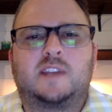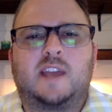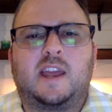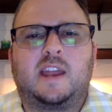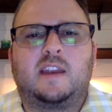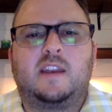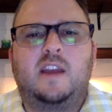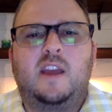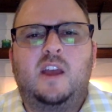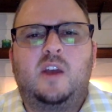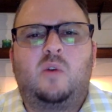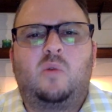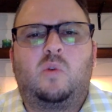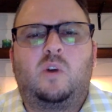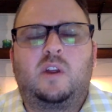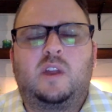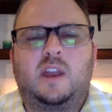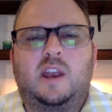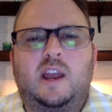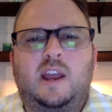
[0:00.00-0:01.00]
And
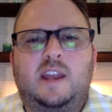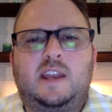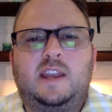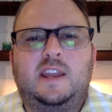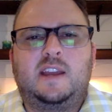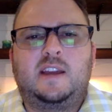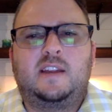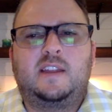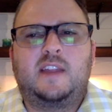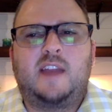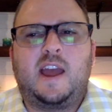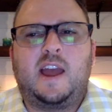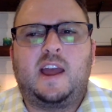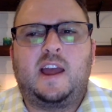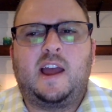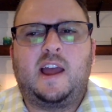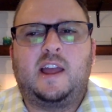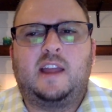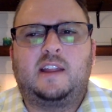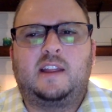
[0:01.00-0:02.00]
an idea that